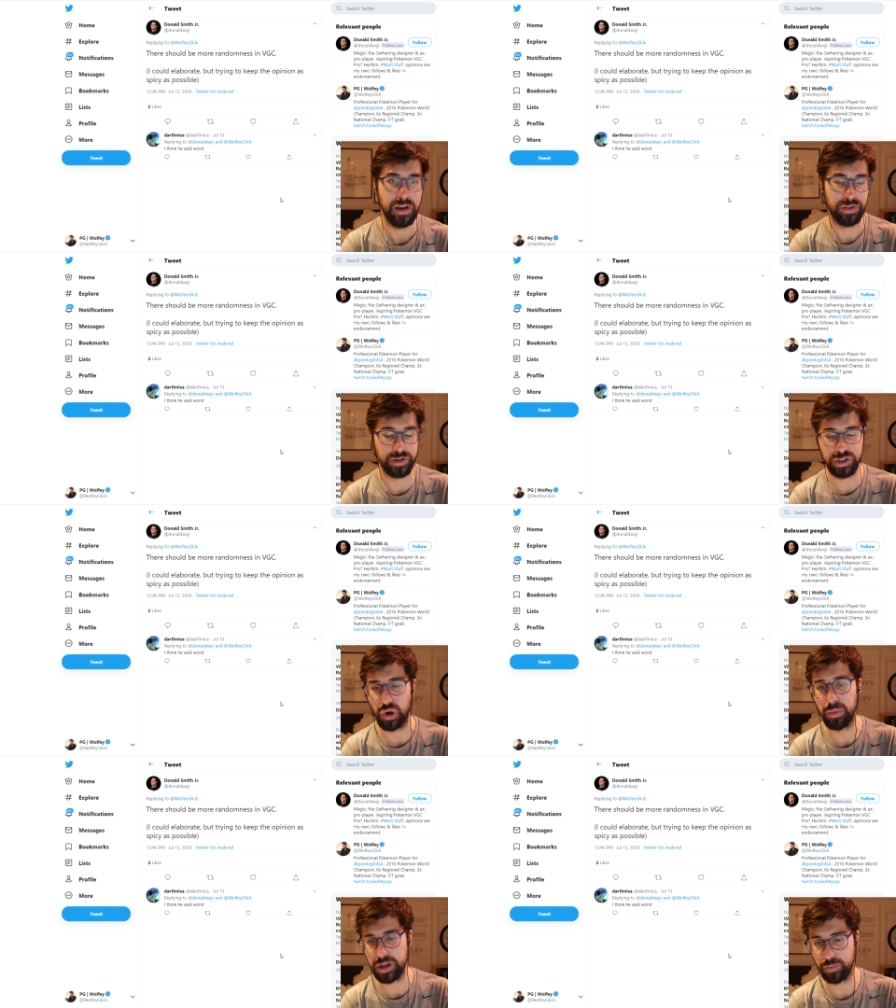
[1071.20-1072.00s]
there's
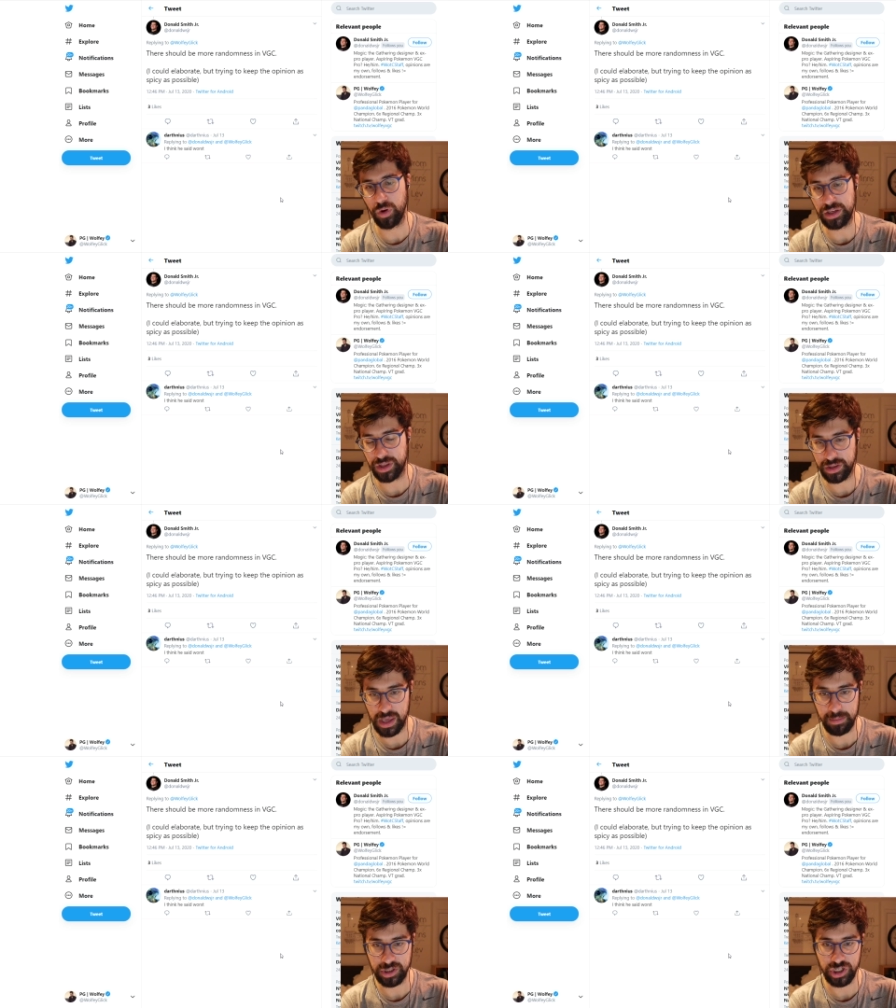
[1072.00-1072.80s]
so many ways that the
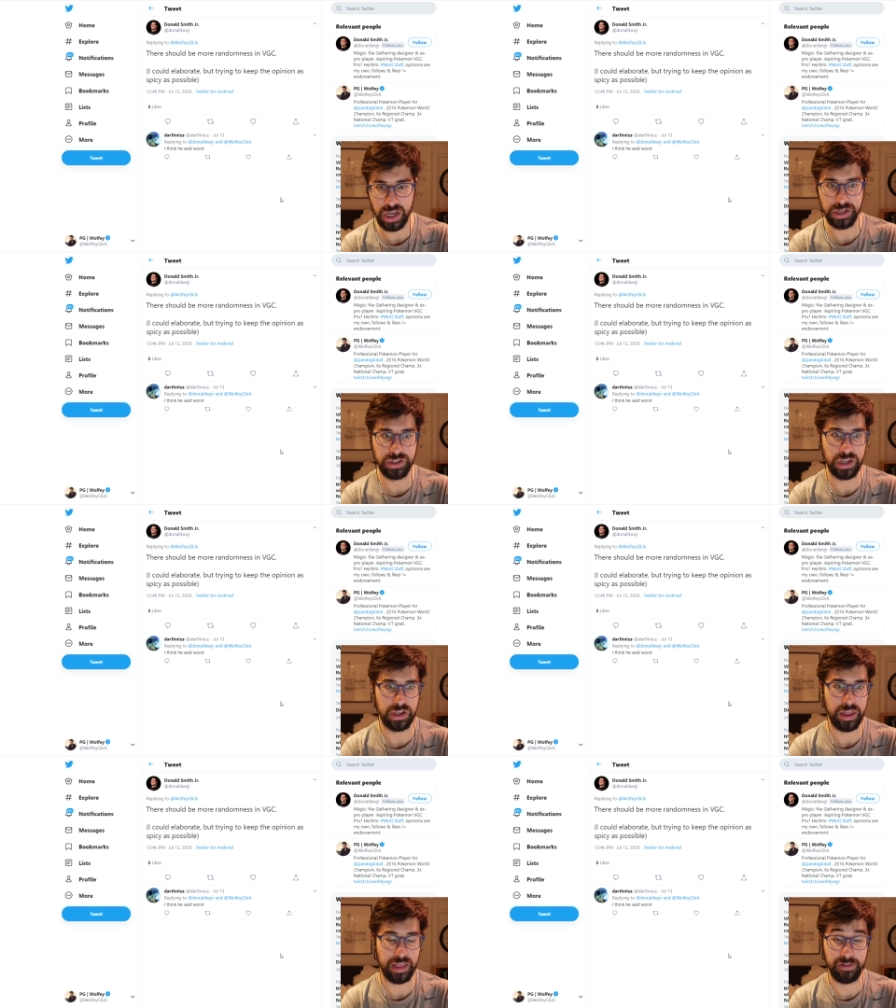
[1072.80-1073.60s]
game has changed and,
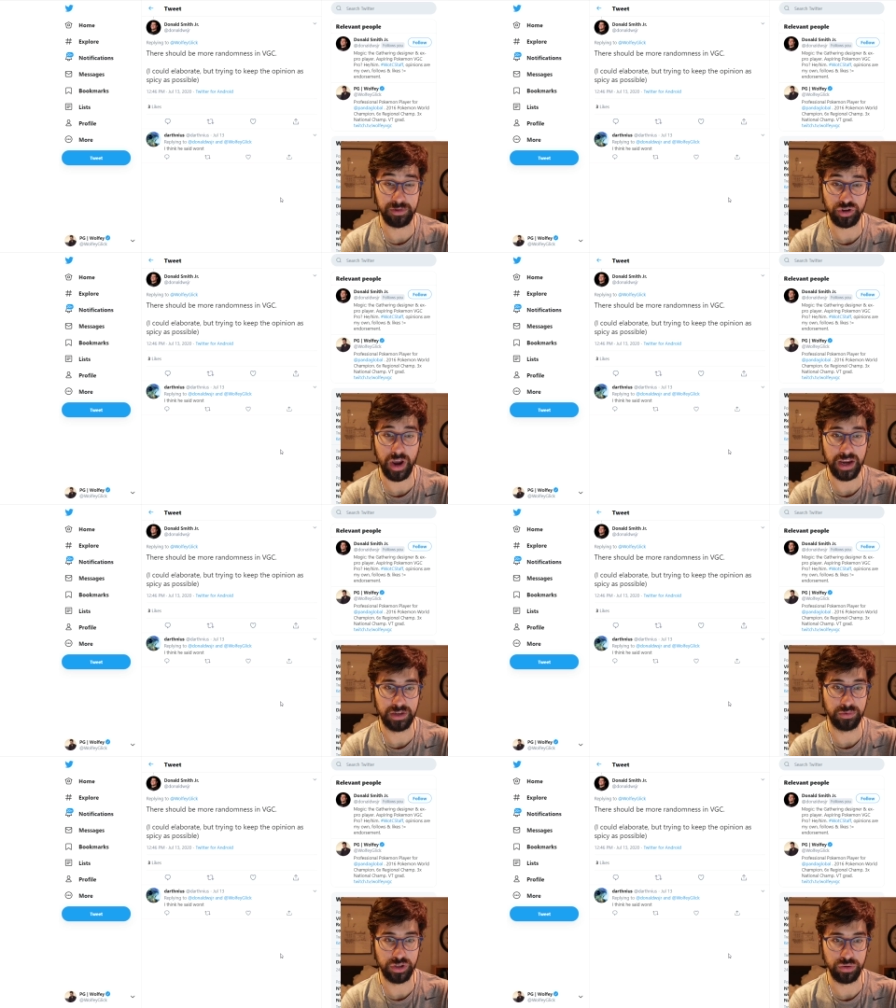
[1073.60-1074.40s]
and that they've been trying
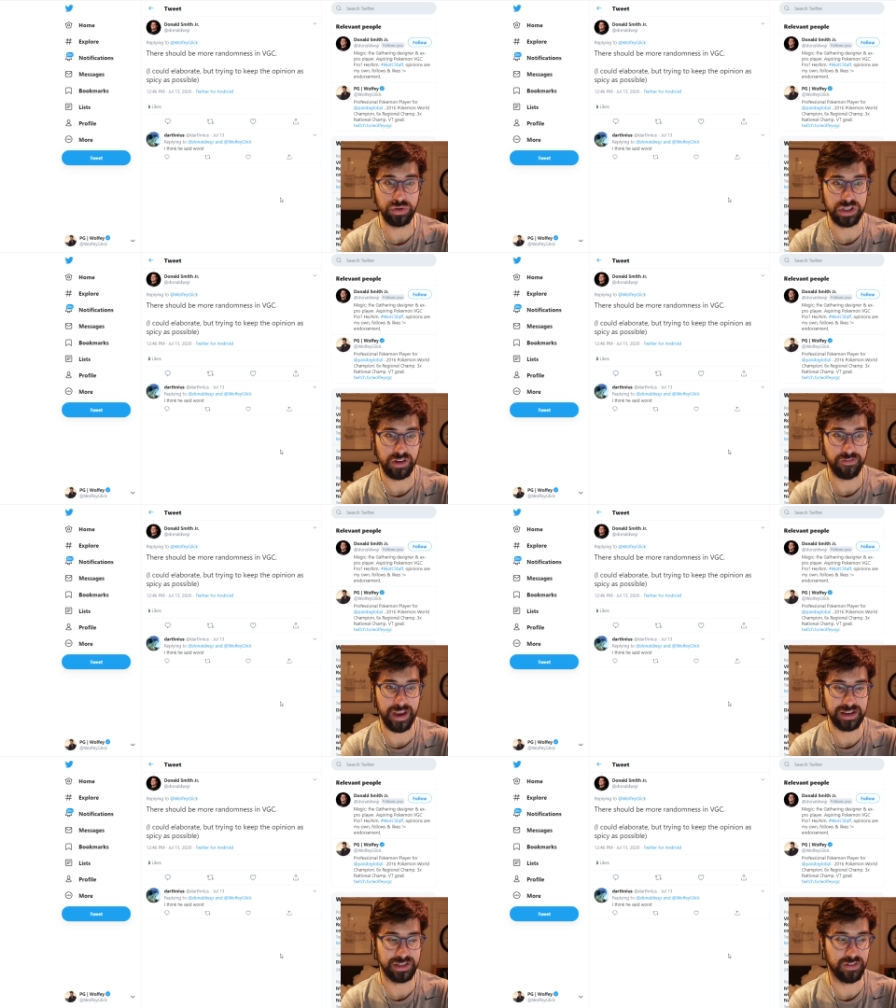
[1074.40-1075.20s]
to reduce the
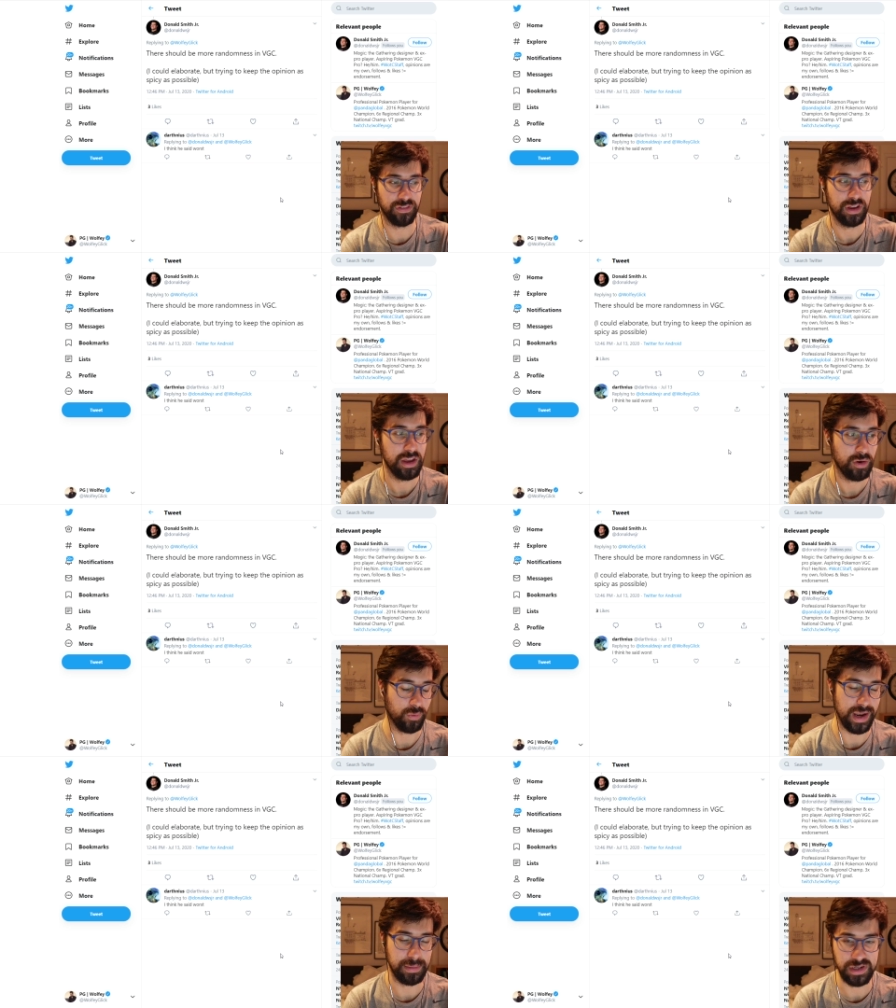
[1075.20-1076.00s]
effects of
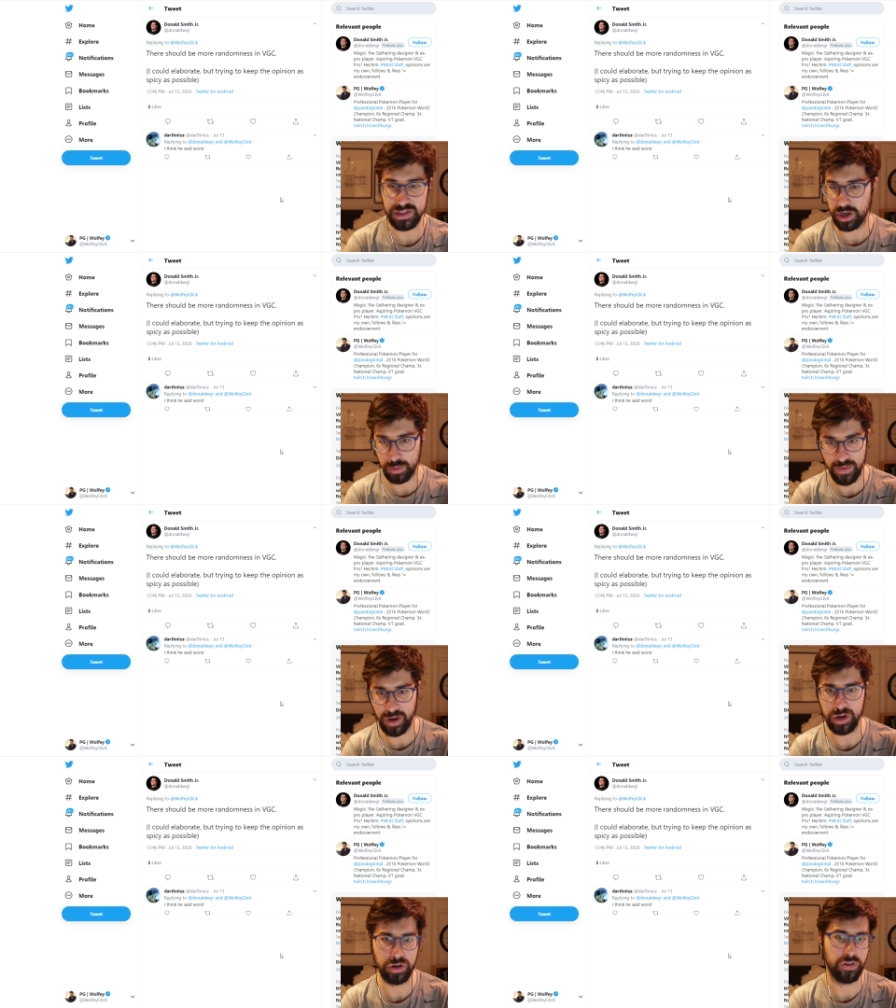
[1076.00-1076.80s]
randomness. Thunderwave
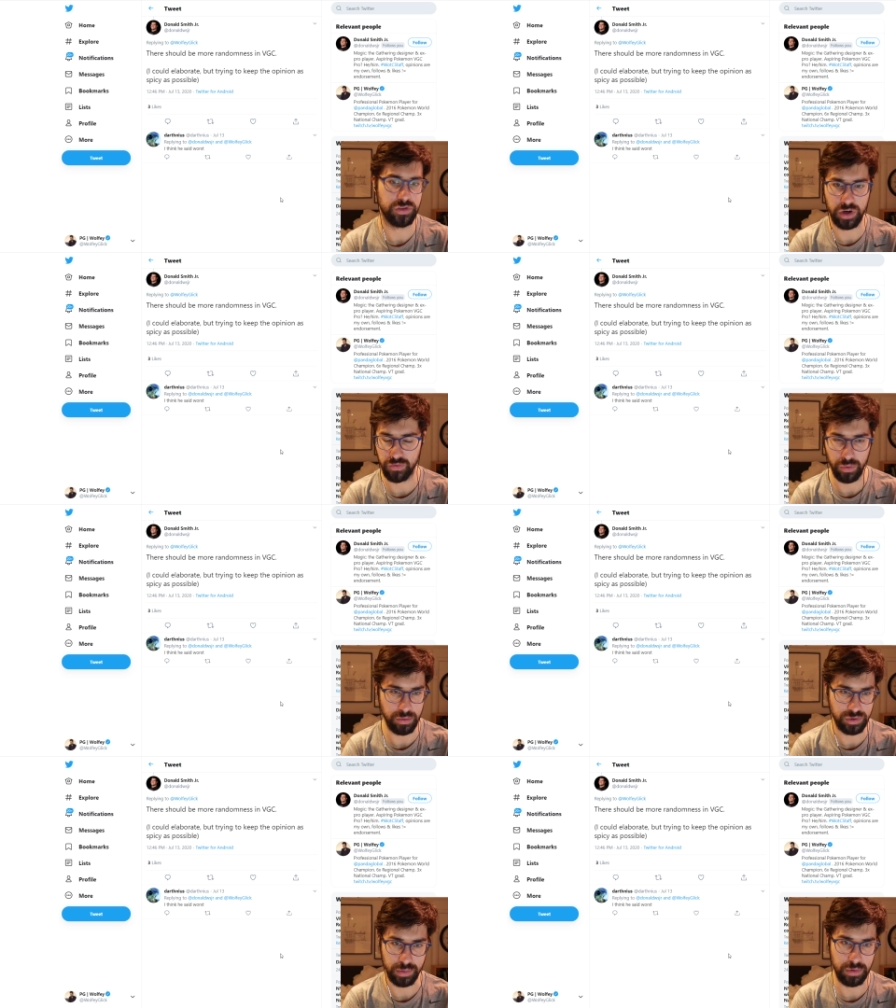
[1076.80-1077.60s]
got nerfed, Dark Void
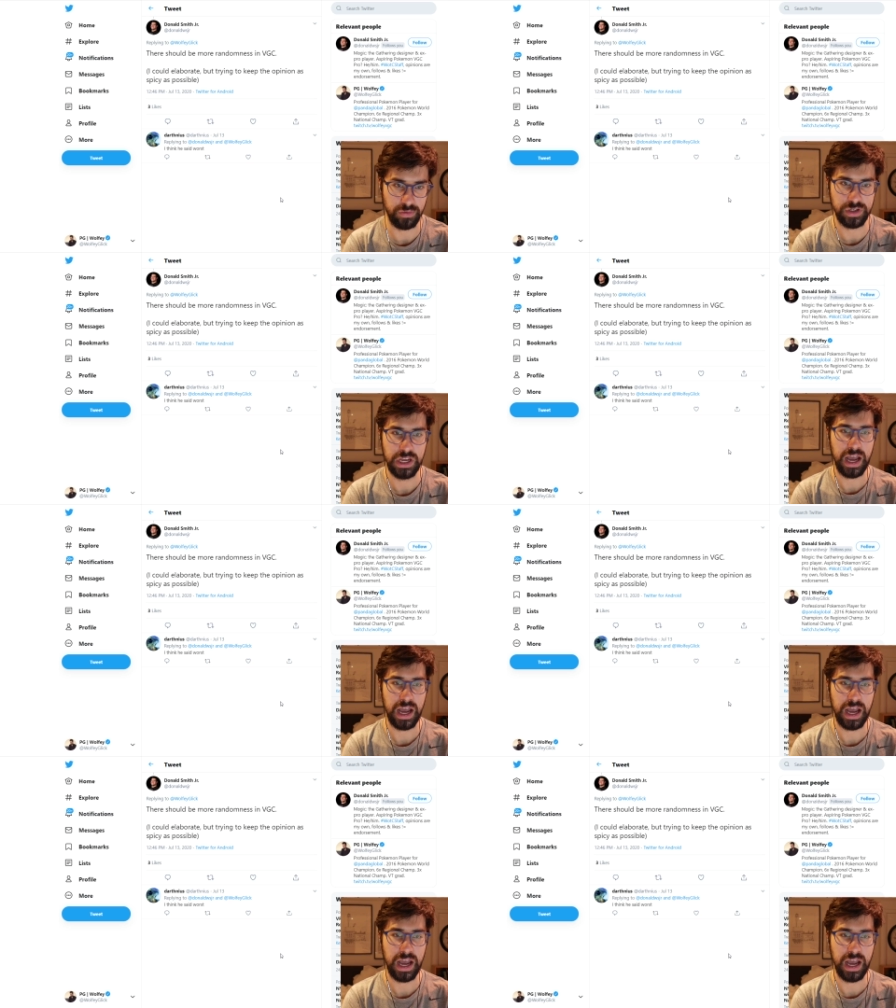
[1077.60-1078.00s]
was removed.